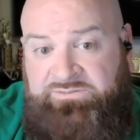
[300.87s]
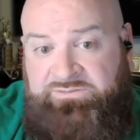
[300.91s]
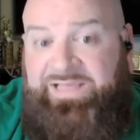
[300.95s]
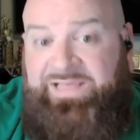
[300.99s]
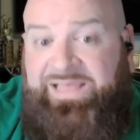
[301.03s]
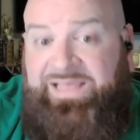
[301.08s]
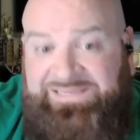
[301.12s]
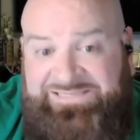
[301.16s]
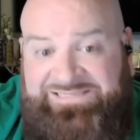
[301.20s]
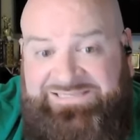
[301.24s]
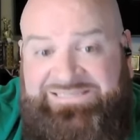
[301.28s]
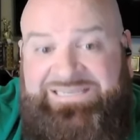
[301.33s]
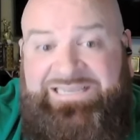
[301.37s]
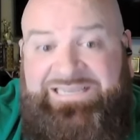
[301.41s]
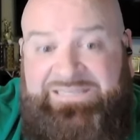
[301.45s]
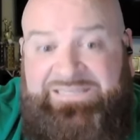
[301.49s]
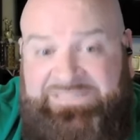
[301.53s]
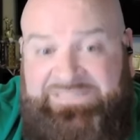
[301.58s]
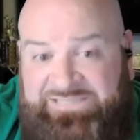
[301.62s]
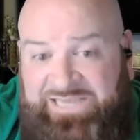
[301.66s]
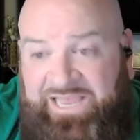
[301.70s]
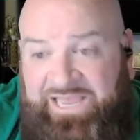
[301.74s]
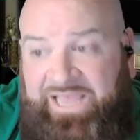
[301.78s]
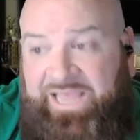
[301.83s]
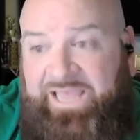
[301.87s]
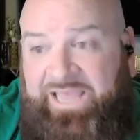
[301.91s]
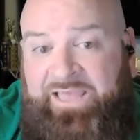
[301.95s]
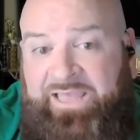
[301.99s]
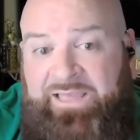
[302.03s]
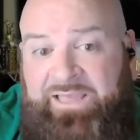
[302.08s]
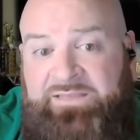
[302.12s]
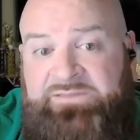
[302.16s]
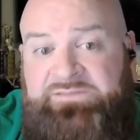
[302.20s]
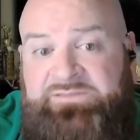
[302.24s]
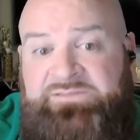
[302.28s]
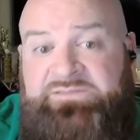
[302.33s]
That she
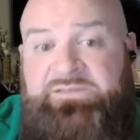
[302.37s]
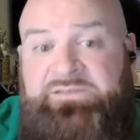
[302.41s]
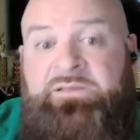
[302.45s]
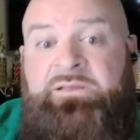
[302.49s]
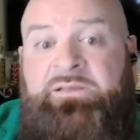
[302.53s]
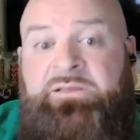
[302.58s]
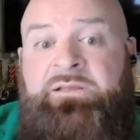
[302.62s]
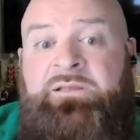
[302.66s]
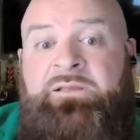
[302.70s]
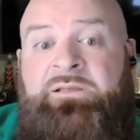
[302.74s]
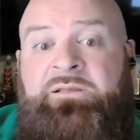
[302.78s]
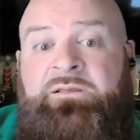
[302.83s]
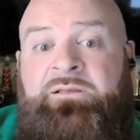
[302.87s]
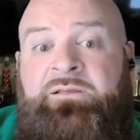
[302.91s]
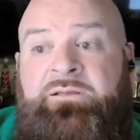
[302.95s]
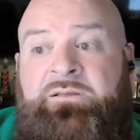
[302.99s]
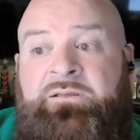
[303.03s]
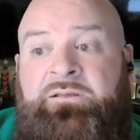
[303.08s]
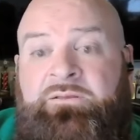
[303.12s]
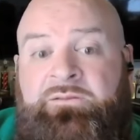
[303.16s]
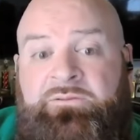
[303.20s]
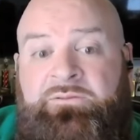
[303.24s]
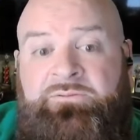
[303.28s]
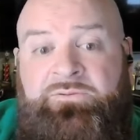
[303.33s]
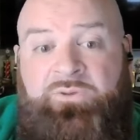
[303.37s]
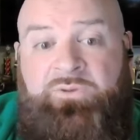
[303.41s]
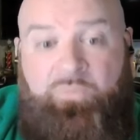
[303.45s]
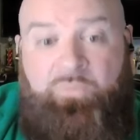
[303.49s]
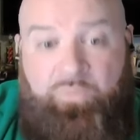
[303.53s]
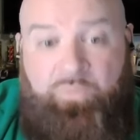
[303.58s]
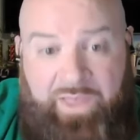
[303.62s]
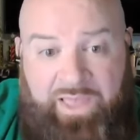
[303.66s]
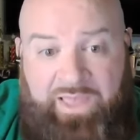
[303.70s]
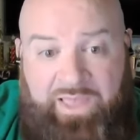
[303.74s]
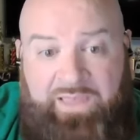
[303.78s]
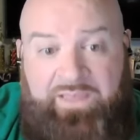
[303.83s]
changed the
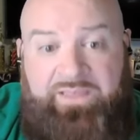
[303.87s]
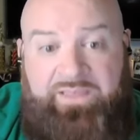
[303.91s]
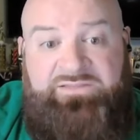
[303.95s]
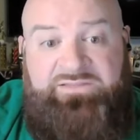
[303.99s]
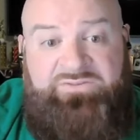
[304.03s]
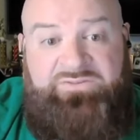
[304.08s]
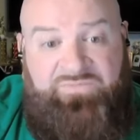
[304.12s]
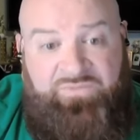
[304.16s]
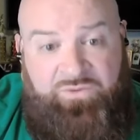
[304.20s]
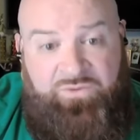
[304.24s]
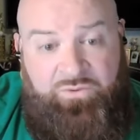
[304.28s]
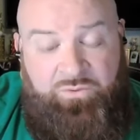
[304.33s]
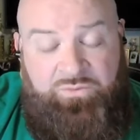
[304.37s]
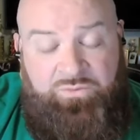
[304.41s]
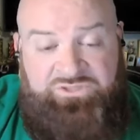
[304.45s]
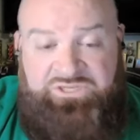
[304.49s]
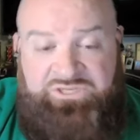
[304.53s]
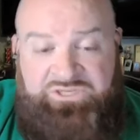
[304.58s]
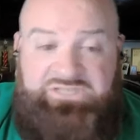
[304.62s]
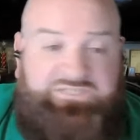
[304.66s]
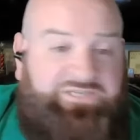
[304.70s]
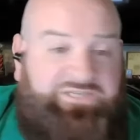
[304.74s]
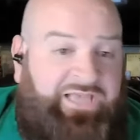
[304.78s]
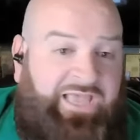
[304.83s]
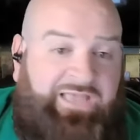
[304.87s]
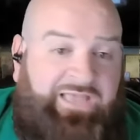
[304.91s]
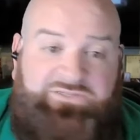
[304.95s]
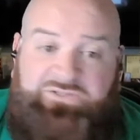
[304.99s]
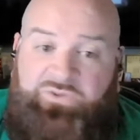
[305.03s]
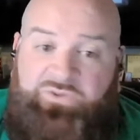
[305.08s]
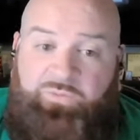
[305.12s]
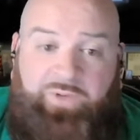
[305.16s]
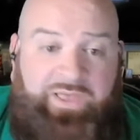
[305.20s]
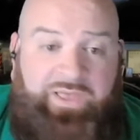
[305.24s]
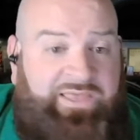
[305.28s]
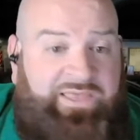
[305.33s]
way it's viewed. She
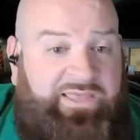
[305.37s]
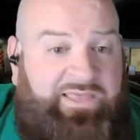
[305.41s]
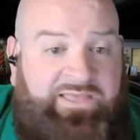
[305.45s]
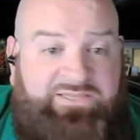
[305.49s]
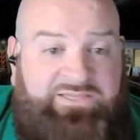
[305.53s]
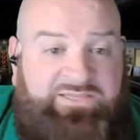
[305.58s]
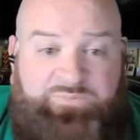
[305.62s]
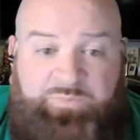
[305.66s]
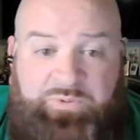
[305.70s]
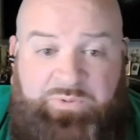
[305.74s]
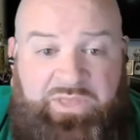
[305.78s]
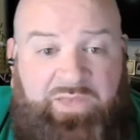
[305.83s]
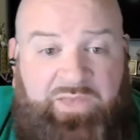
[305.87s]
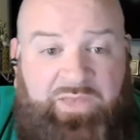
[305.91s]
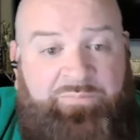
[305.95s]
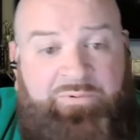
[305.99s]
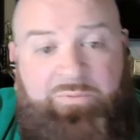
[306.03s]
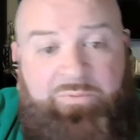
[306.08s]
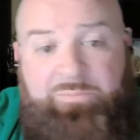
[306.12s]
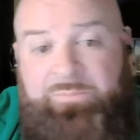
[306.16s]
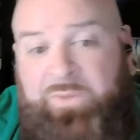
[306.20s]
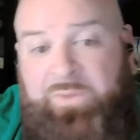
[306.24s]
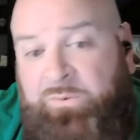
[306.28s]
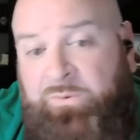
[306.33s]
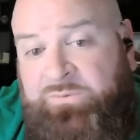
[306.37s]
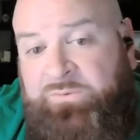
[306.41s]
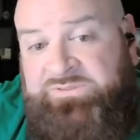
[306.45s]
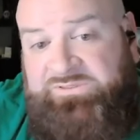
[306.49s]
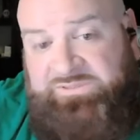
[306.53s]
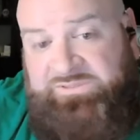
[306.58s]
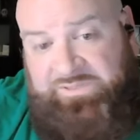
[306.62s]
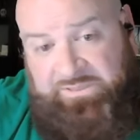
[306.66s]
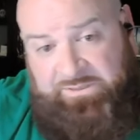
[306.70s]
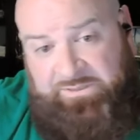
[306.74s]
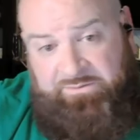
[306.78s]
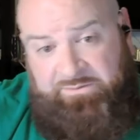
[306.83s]
changed the way ESPN
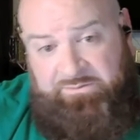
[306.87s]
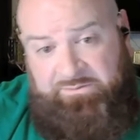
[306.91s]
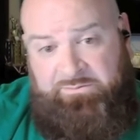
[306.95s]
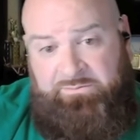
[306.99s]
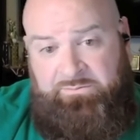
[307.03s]
promotes it.